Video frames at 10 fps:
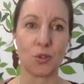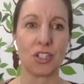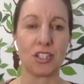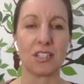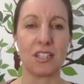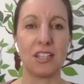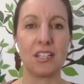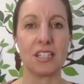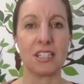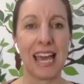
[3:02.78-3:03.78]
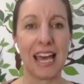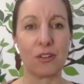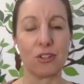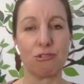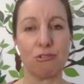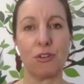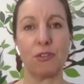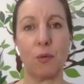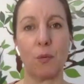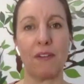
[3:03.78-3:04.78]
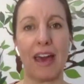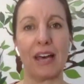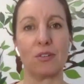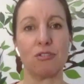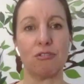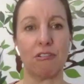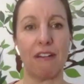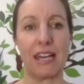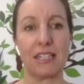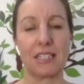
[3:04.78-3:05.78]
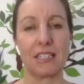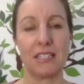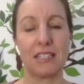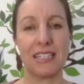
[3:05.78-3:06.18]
daughters to tell the truth without regrets.